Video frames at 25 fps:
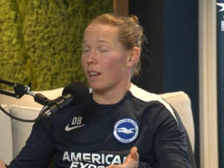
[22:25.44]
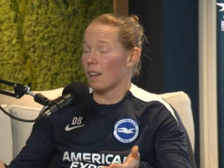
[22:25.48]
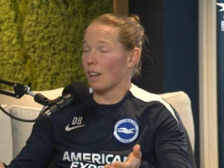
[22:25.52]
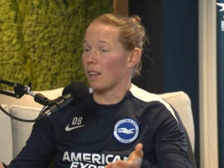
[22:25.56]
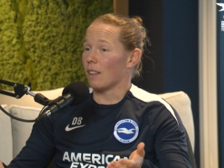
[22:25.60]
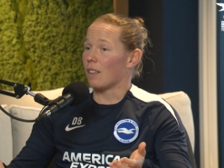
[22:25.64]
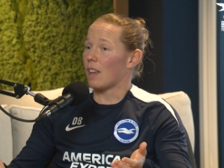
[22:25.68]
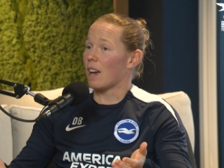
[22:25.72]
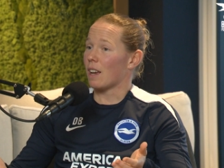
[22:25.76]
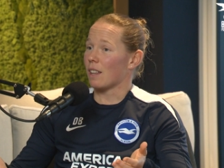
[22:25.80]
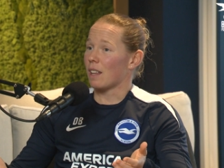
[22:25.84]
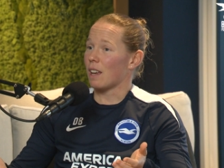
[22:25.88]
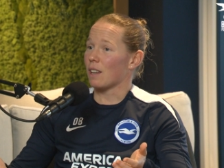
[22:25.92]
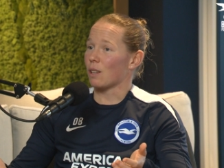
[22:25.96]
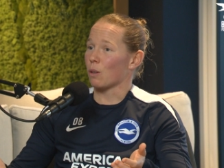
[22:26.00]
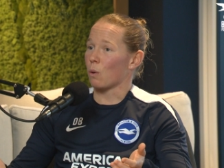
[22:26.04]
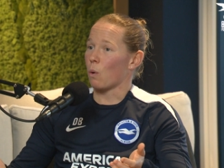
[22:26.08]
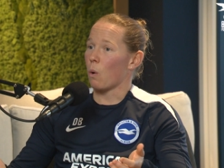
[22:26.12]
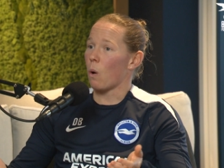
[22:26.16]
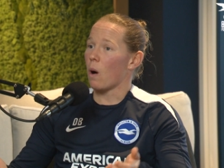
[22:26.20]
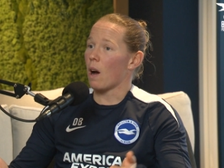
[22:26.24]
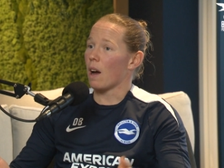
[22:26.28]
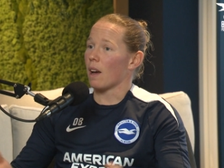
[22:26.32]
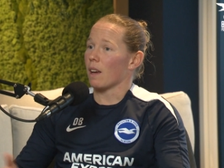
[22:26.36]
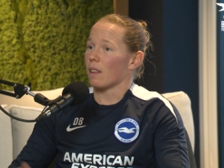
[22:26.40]
And that's
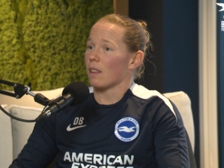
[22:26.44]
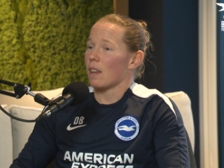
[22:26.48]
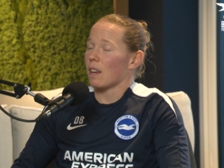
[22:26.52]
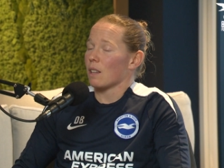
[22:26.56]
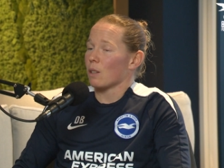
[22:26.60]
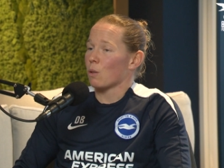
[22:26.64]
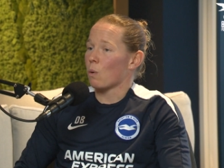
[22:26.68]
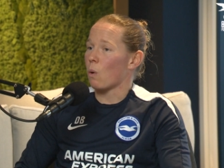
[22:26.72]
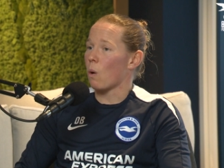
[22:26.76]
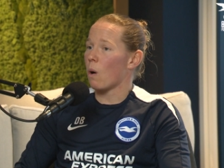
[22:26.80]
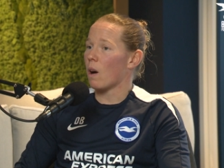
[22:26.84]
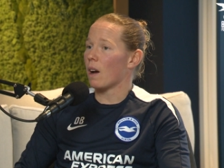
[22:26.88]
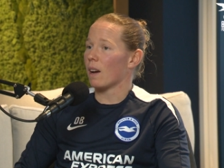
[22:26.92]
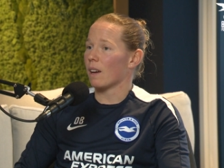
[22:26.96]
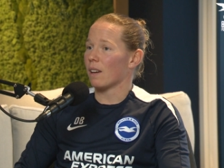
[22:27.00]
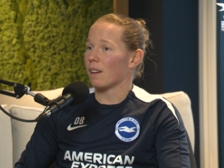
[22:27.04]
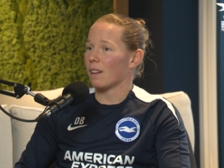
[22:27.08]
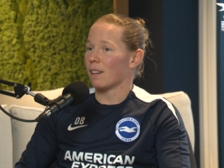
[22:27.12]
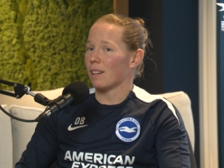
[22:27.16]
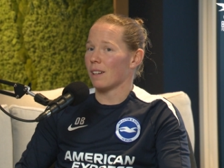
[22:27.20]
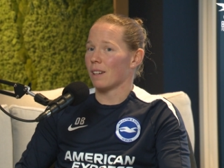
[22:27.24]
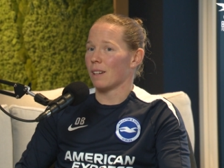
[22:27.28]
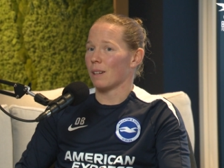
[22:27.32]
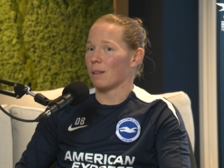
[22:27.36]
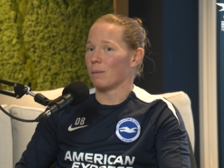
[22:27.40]
quite
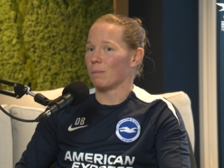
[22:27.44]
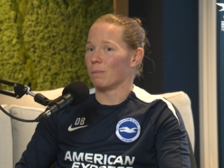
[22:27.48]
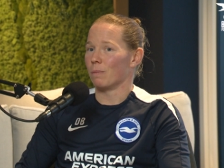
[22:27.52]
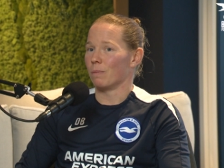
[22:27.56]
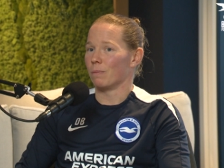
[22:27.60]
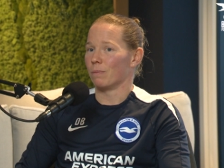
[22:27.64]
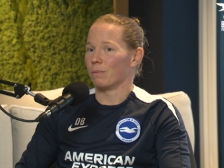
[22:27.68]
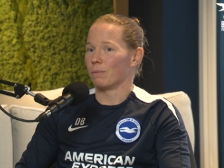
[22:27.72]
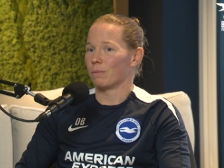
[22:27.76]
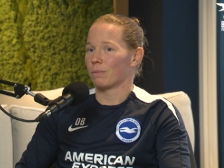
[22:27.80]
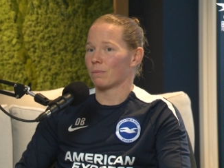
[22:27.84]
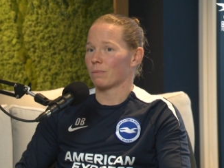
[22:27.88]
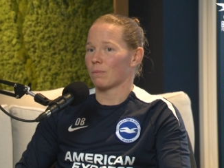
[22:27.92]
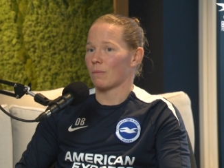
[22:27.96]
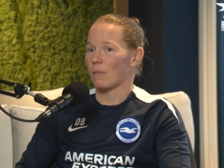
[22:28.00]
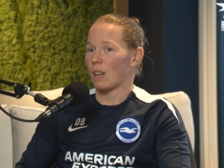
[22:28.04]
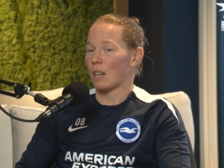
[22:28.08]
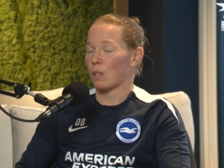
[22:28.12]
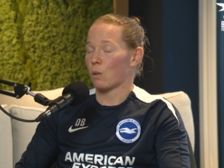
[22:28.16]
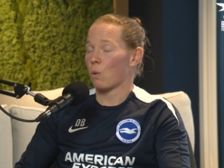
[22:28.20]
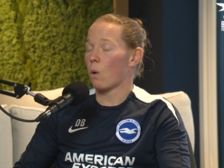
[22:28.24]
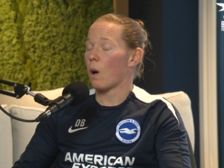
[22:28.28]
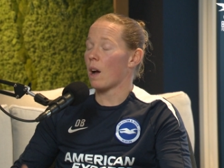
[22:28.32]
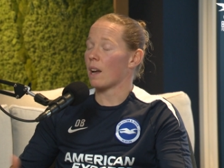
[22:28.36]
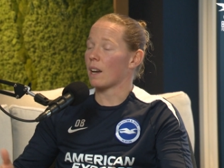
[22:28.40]

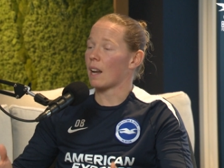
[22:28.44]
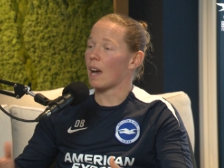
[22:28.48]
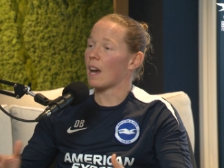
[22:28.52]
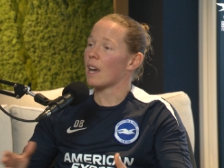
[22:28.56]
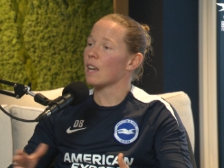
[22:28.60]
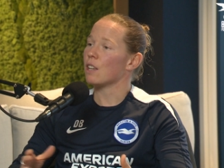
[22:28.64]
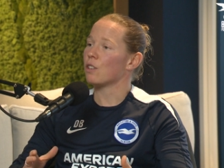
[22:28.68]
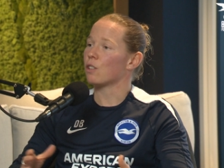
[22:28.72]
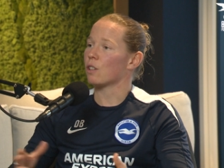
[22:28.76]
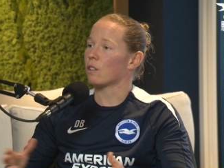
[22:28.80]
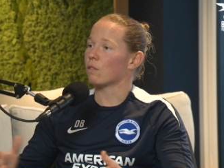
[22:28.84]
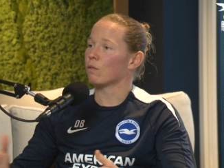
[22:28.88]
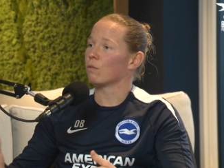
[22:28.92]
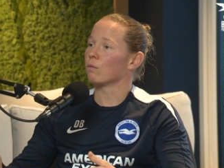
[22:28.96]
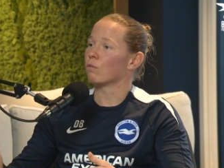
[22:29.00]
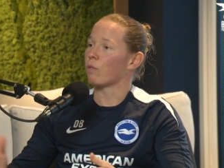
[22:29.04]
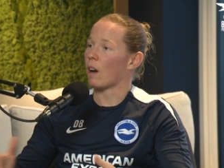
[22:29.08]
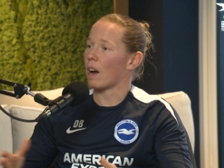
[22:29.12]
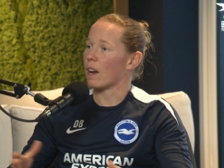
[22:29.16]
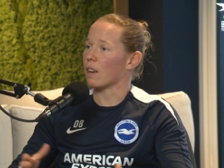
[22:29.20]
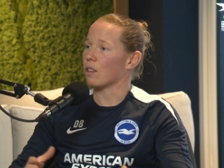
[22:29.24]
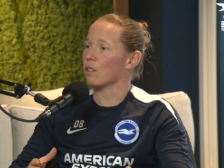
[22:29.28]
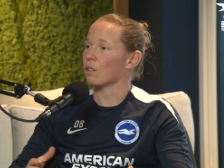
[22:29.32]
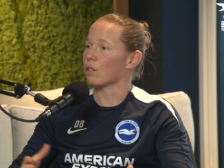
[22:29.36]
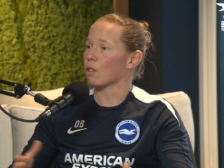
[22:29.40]
an age
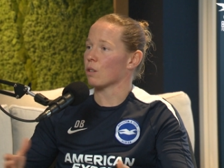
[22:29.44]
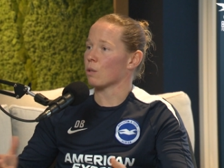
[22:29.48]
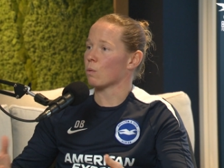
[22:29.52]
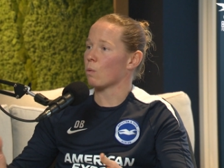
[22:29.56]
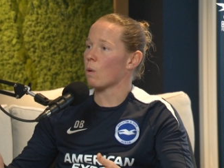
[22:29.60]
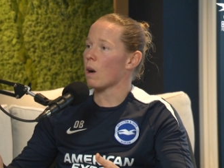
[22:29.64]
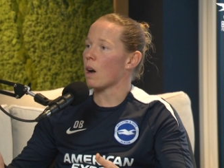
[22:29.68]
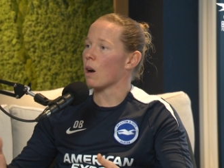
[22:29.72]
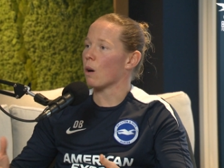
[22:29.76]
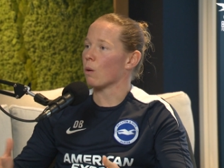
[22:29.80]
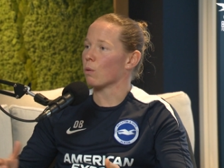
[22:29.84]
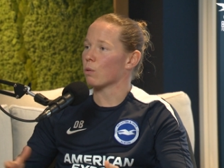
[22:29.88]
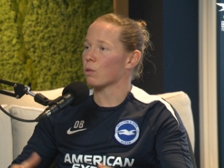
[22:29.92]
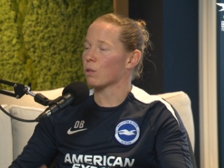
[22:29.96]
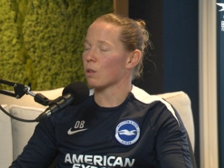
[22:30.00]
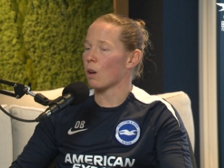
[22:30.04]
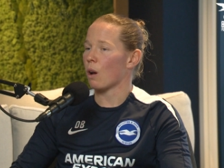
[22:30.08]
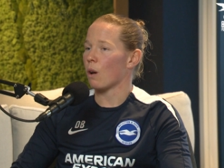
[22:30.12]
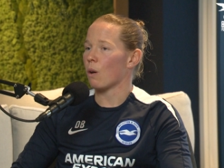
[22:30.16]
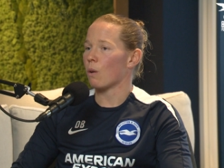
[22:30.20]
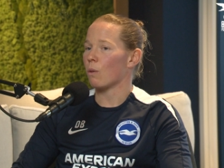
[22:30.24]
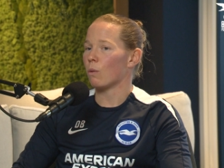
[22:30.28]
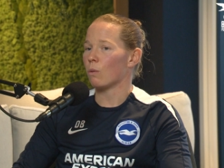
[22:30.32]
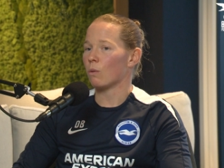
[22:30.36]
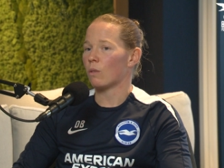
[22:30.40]
range as well.
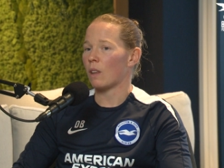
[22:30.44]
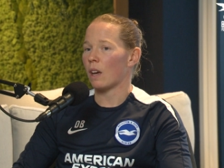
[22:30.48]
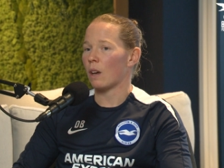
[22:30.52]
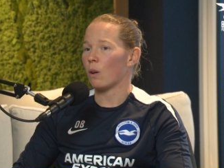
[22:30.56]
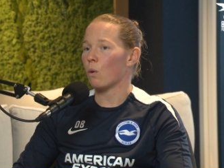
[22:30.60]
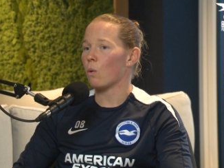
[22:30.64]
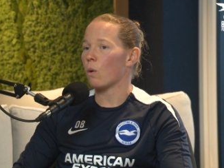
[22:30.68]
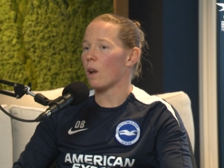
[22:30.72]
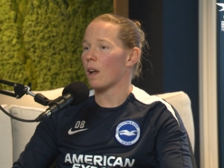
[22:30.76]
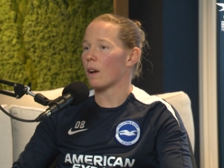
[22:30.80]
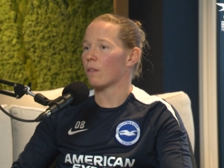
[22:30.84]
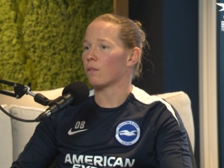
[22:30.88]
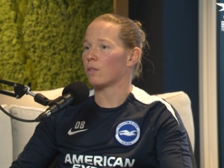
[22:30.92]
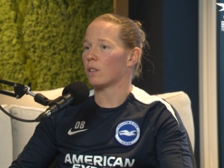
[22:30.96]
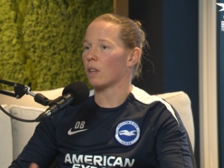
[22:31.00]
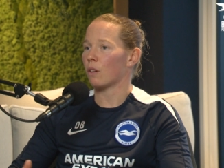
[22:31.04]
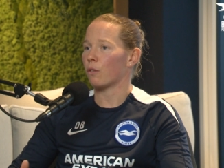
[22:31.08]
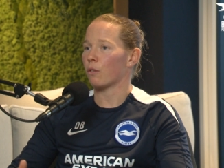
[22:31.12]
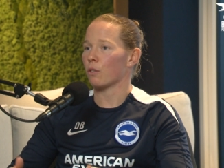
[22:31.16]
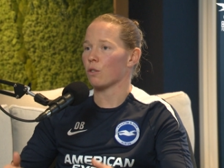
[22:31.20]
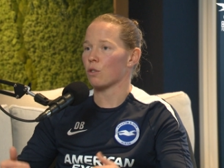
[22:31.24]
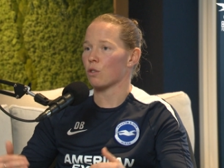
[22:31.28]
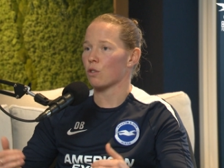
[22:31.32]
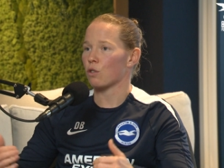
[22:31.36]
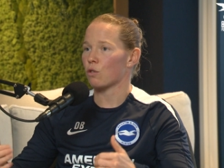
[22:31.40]
So they all have
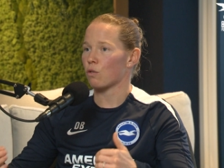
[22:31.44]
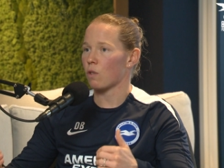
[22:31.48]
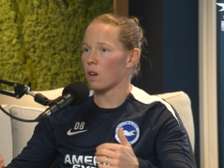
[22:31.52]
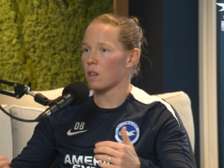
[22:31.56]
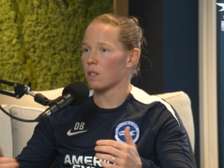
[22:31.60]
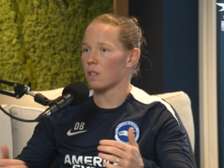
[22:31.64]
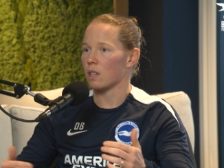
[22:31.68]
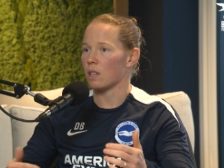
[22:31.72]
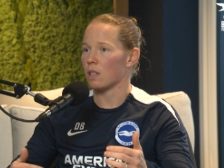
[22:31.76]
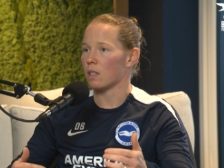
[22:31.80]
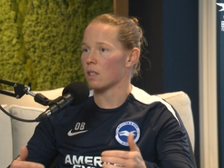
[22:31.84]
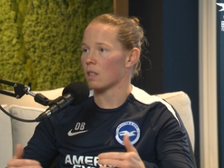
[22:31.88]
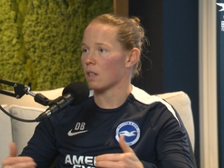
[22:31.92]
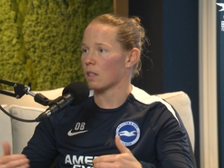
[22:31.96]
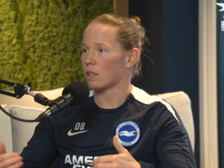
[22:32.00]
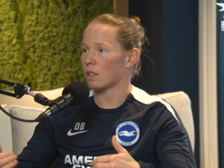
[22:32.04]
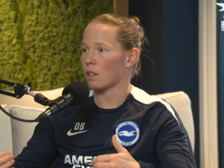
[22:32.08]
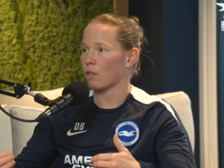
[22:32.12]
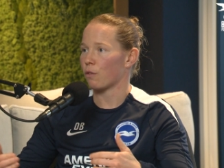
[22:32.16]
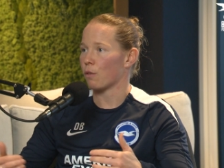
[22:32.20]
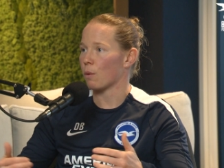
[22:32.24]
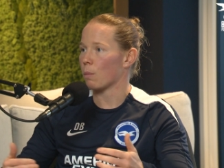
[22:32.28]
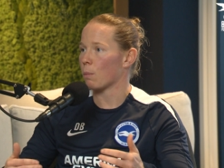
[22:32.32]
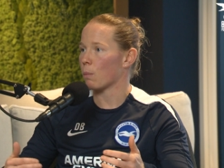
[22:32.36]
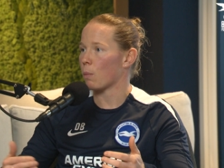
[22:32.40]
different stresses at
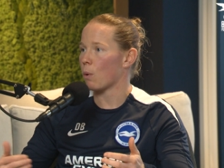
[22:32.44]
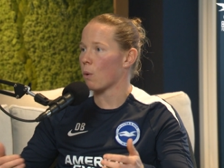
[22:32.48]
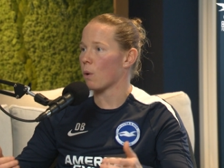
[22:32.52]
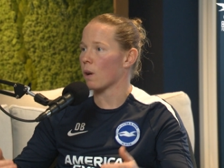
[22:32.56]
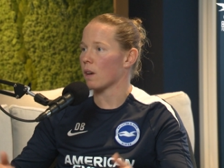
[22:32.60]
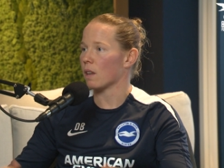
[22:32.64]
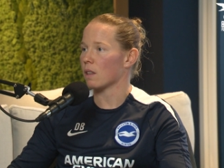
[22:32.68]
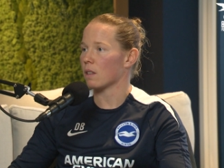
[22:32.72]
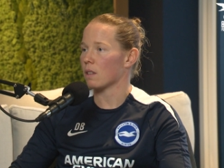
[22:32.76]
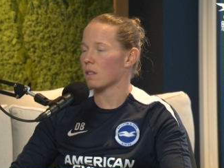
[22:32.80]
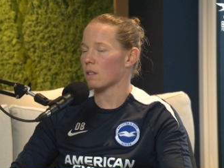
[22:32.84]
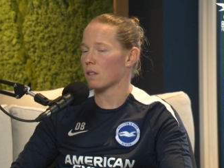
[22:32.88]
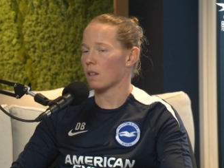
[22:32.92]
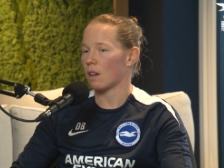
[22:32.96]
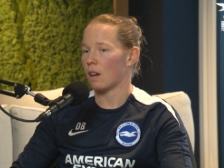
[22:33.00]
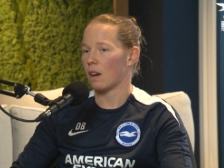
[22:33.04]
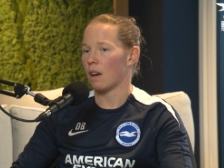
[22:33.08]
different points.